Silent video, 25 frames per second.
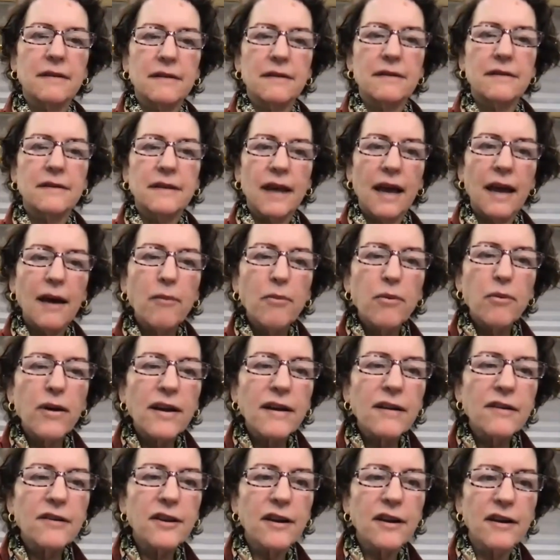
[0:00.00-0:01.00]
tap while
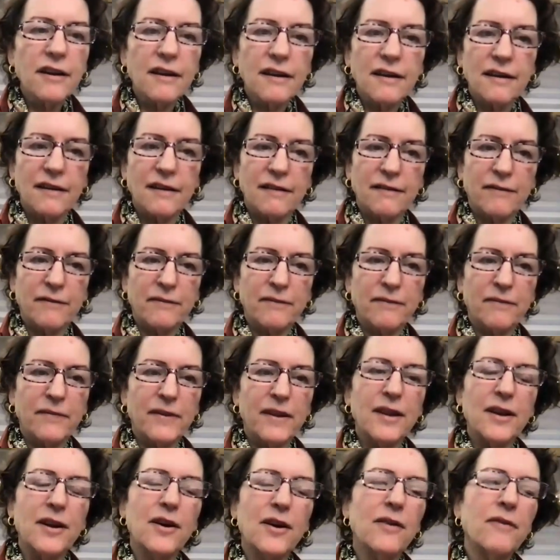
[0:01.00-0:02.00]
you're talking,
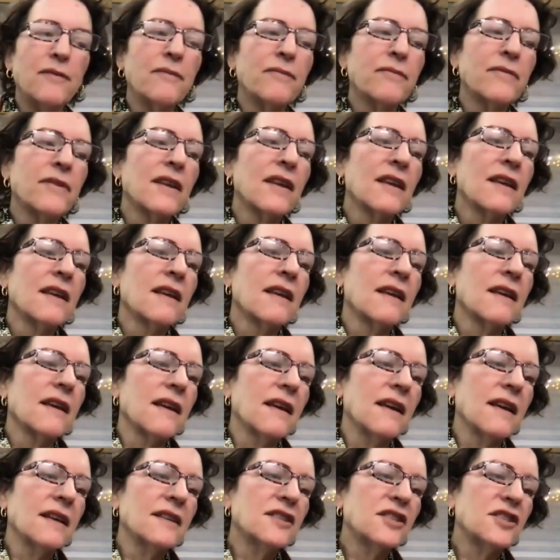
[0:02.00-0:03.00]
you know?
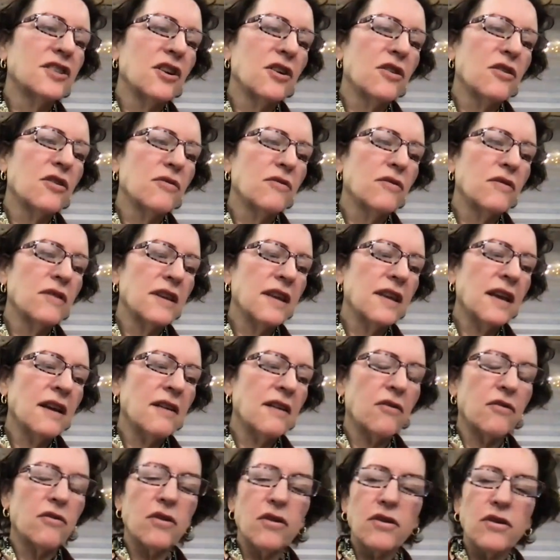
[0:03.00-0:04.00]
And so, yeah,
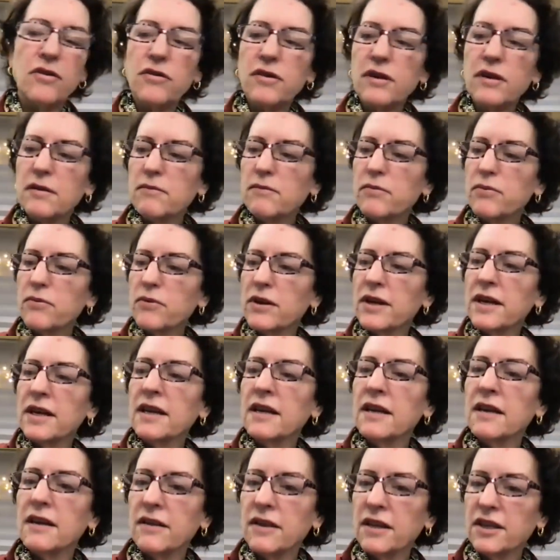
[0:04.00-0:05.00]
or you can
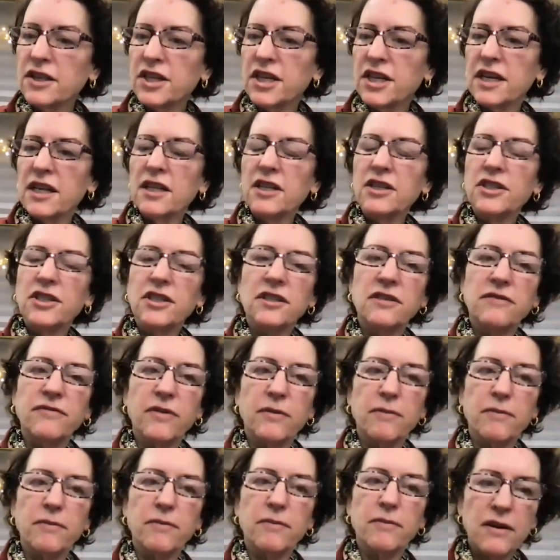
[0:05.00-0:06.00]
bring the challenges
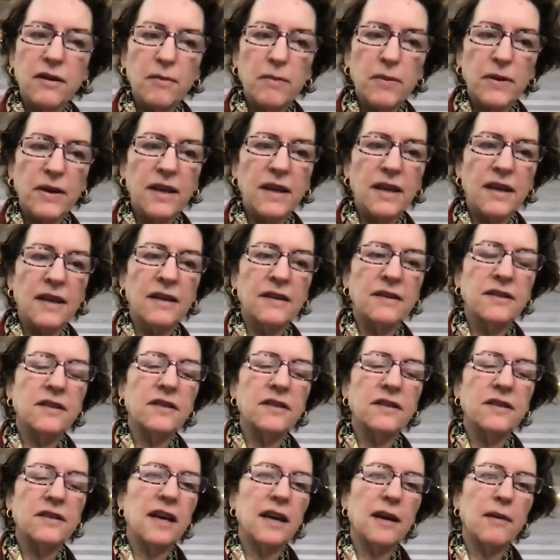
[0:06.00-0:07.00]
from therapy into
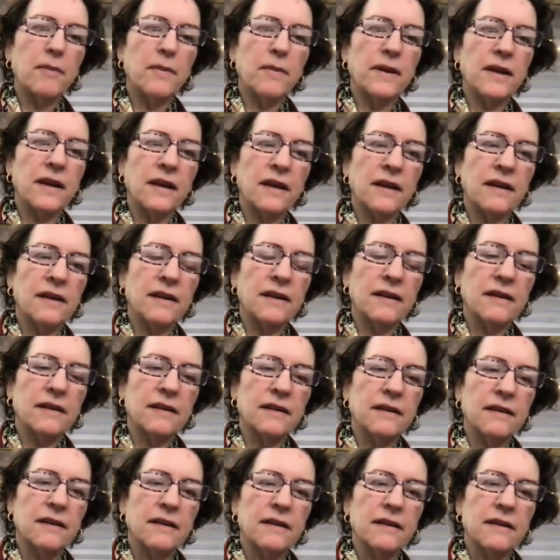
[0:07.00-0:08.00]
tapping.
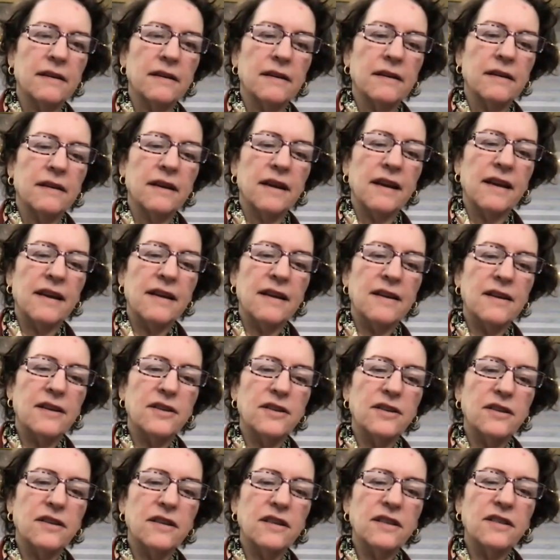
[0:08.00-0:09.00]
And
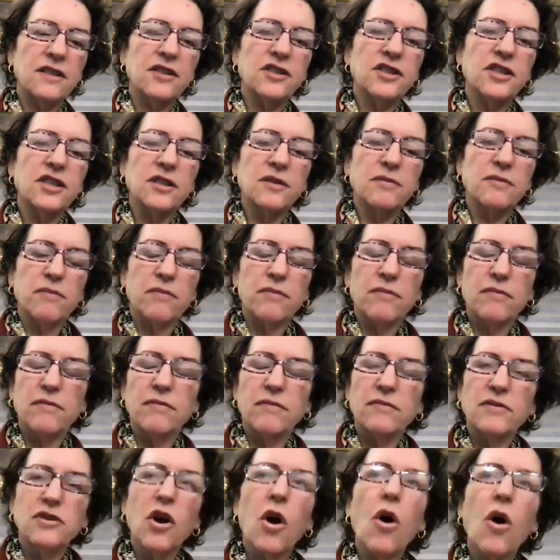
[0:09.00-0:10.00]
this is just
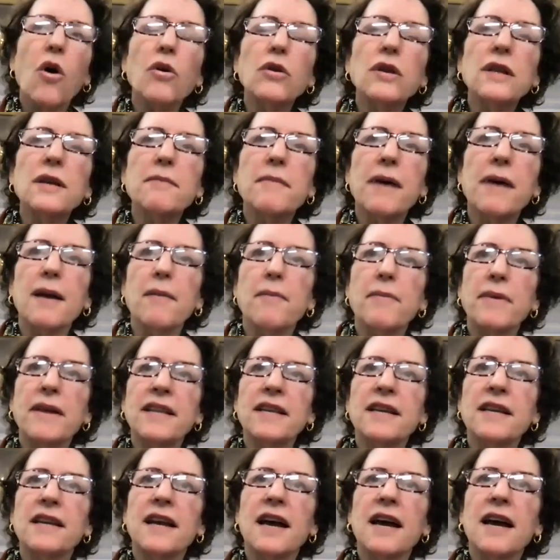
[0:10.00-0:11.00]
totally my
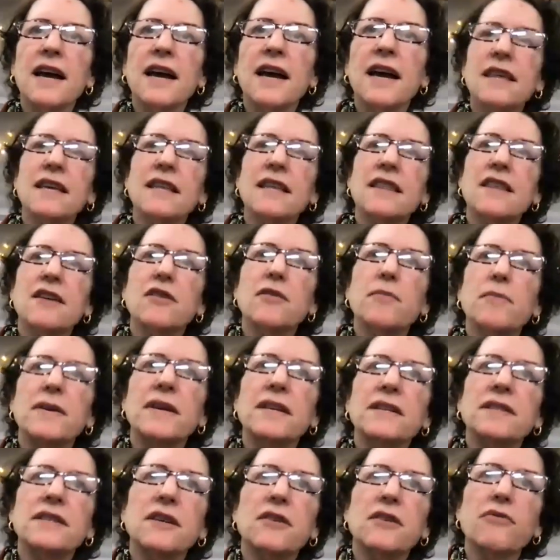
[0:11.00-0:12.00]
opinion. I think therapy
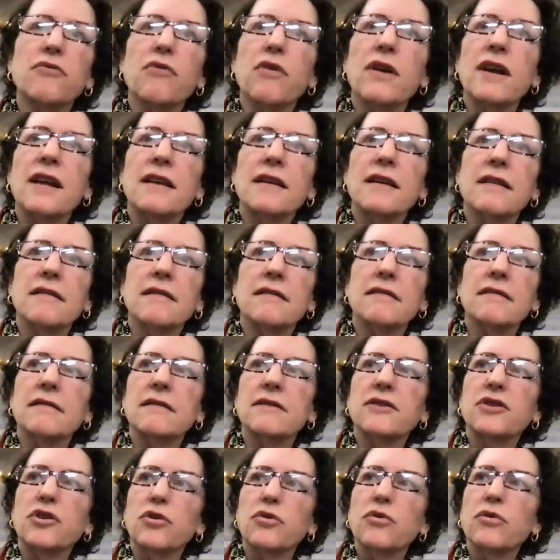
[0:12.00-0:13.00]
is a great
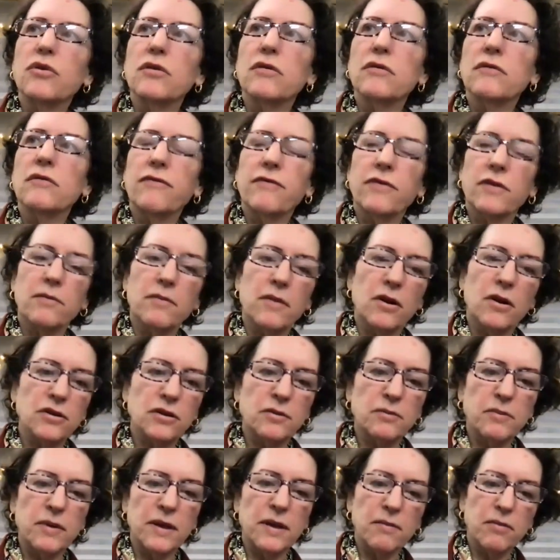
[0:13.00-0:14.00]
tool for
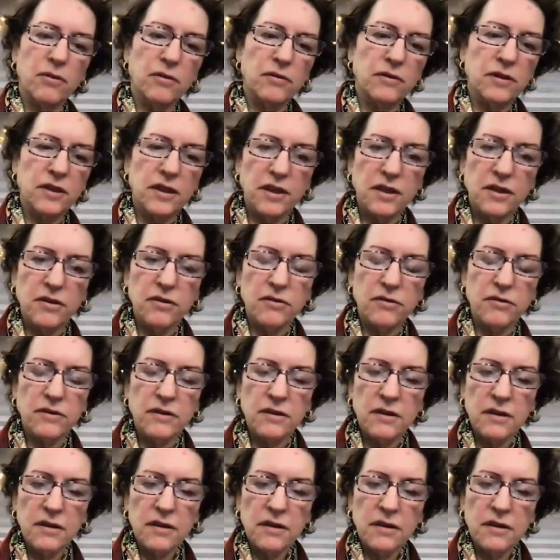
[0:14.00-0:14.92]
most people to use,